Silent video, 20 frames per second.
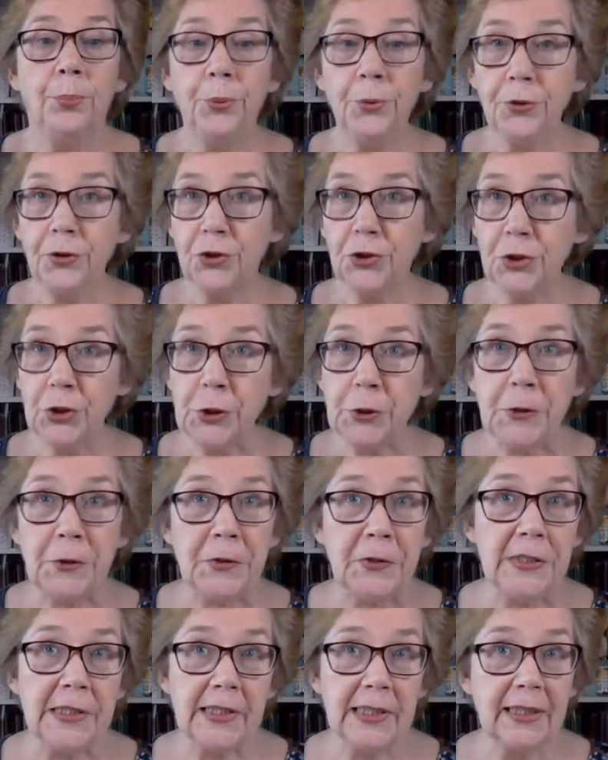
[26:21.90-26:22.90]
Put
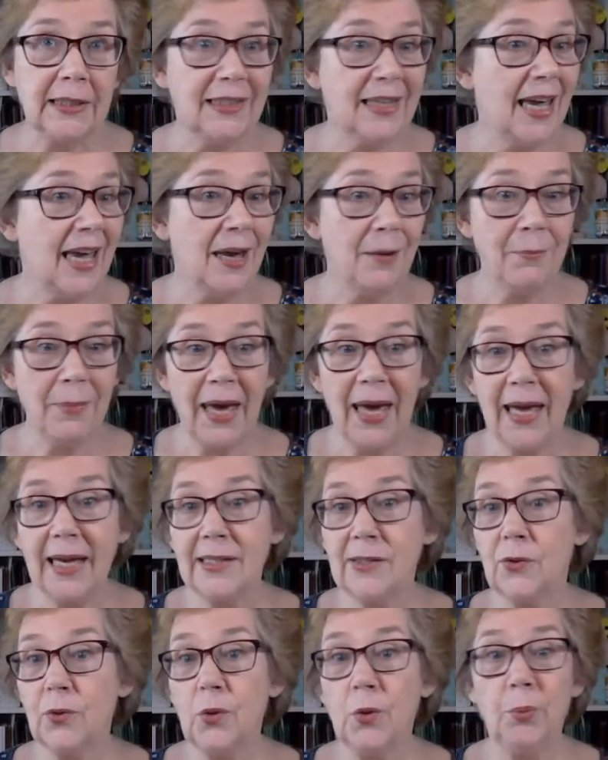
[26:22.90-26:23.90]
shoes and
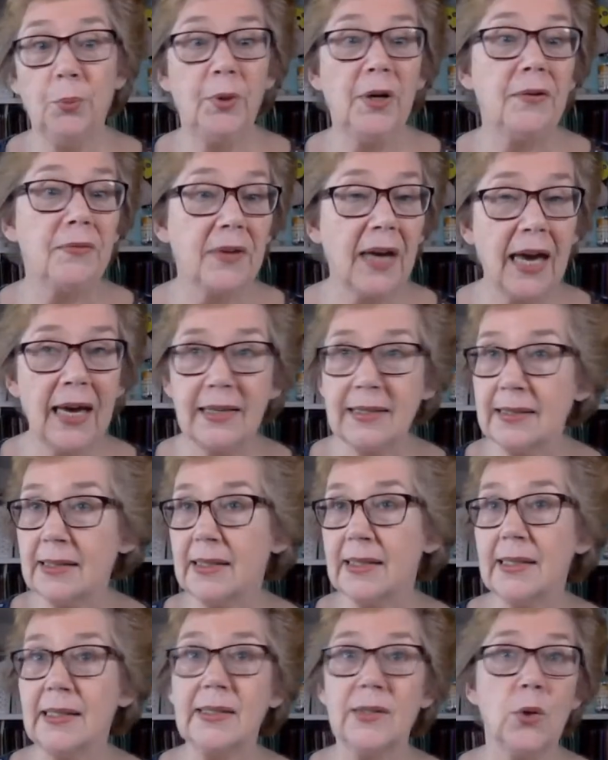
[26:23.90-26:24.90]
handbags or
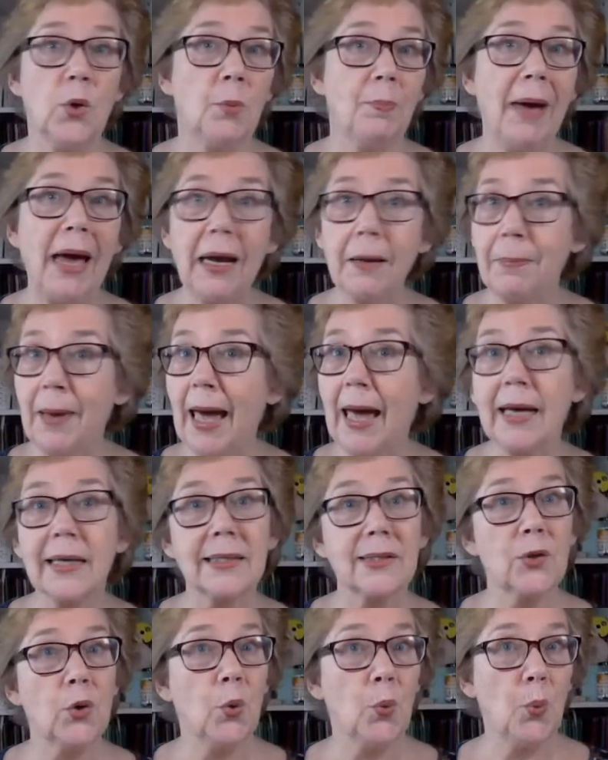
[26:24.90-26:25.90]
briefcases or
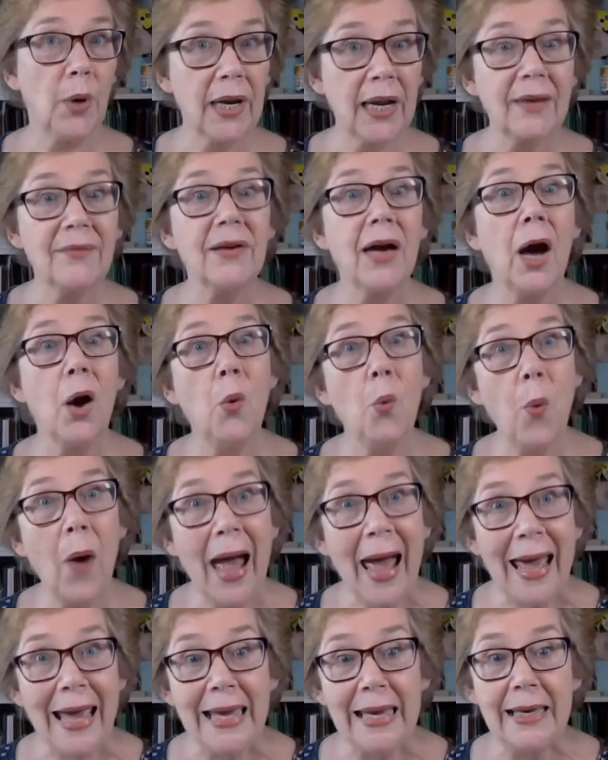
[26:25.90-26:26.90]
backpacks or whatever
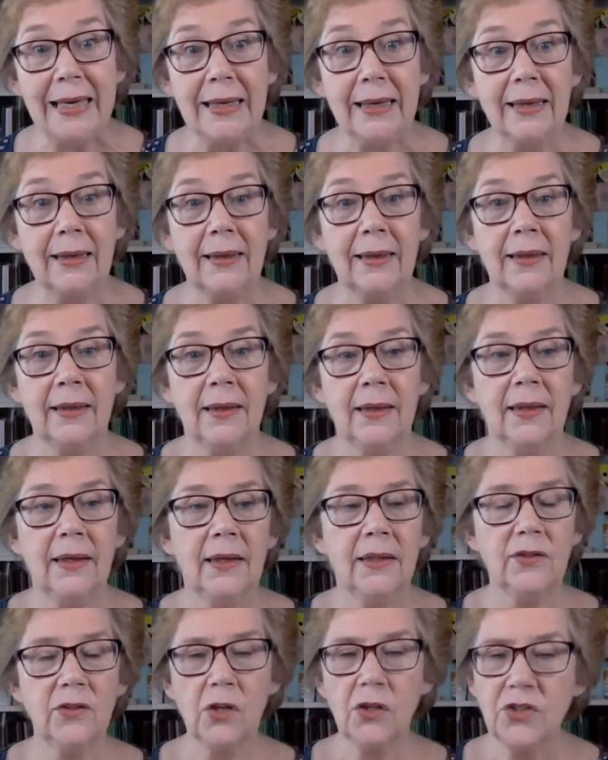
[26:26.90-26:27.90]
away.
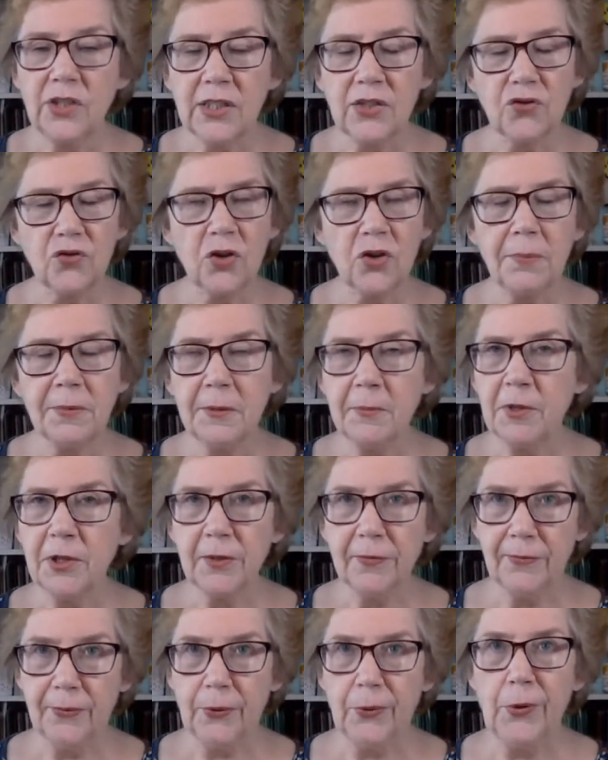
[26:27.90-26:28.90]
Don't just drop them
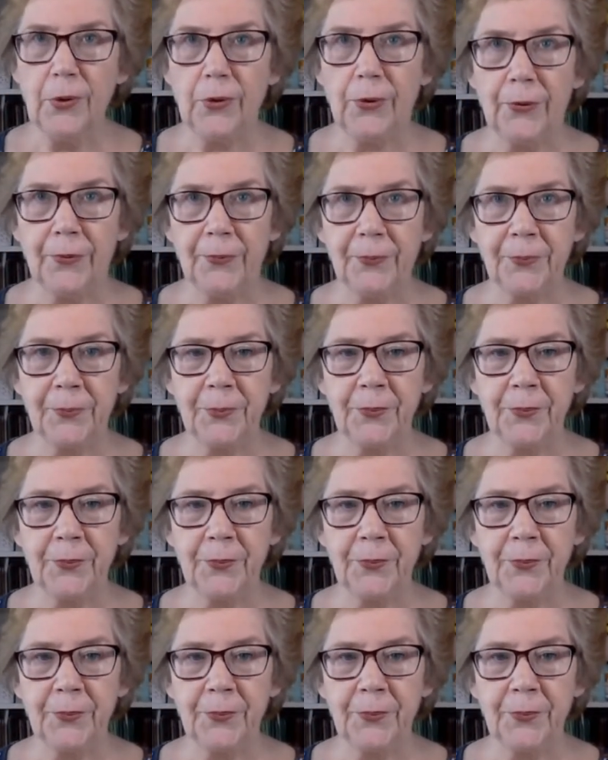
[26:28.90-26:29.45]
on the floor.